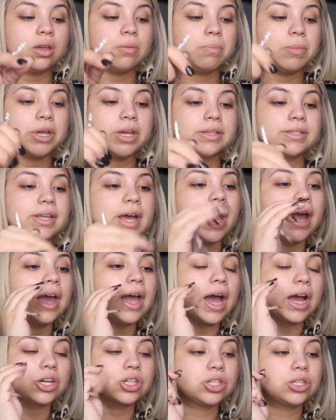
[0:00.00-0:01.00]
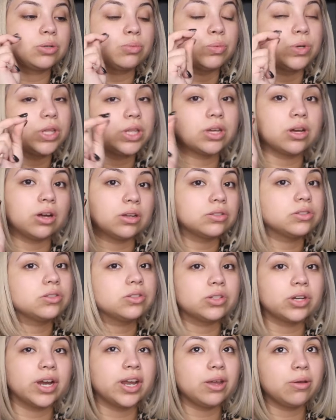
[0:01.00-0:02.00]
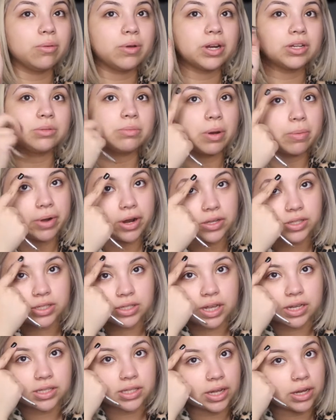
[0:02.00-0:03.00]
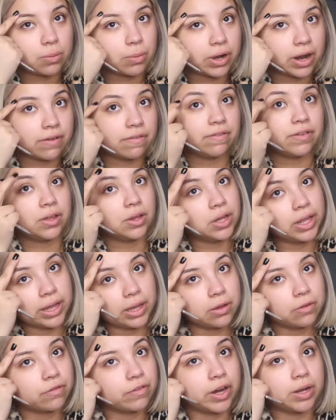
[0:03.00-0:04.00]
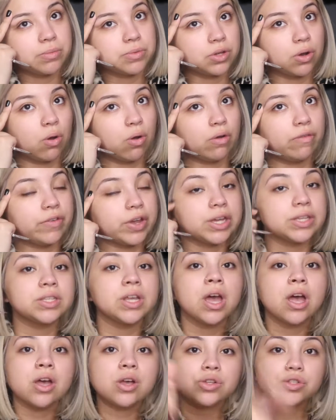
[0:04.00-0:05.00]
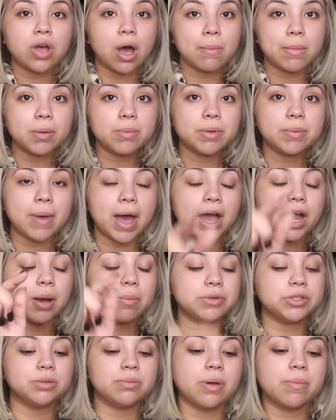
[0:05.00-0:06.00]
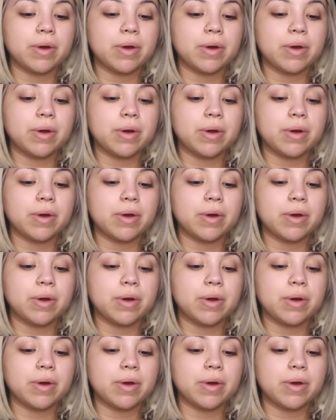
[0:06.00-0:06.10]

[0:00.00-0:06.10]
because I actually really concentrate when I do my brows, because that's like what I feel like frames your whole face. So I'm gonna be back, I'm gonna do my